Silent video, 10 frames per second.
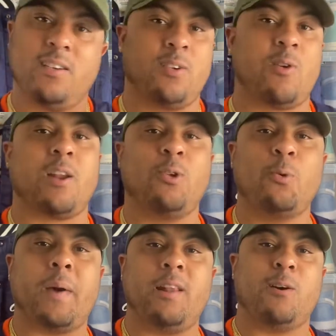
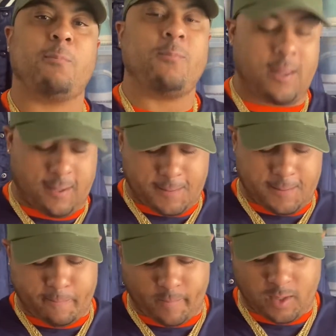Guadalupe little brother.
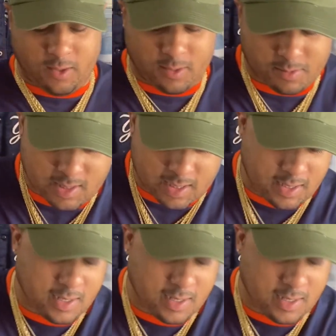You know what I'm saying?